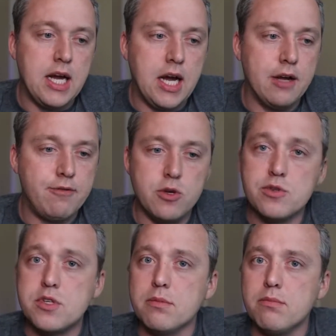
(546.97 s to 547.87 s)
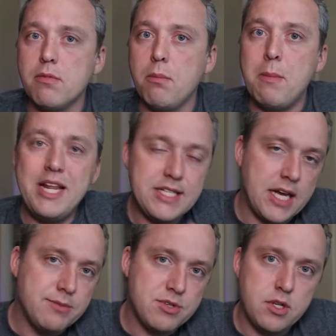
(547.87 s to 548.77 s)
I've used them many
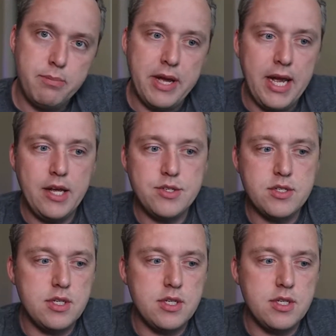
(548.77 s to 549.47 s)
times in the past,